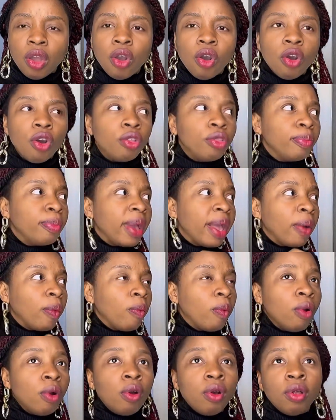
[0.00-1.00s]
on my
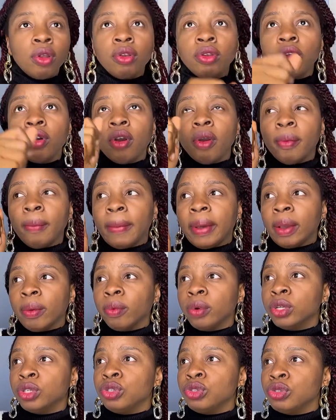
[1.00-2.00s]
wall, on my
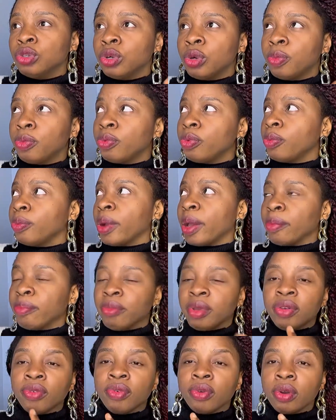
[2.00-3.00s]
wardrobe, my
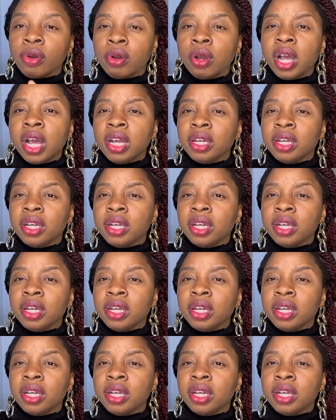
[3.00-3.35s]
mirror,